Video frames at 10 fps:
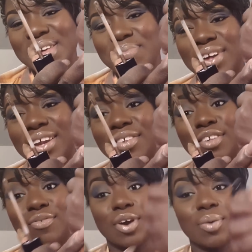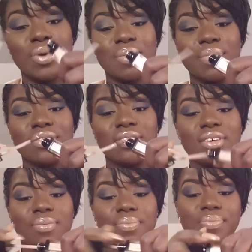but it is very
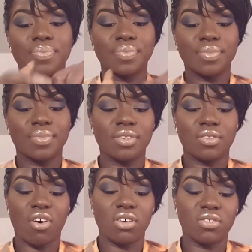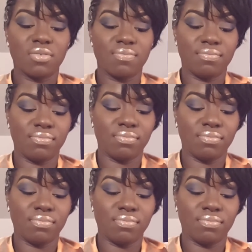pigmented. It's awesome.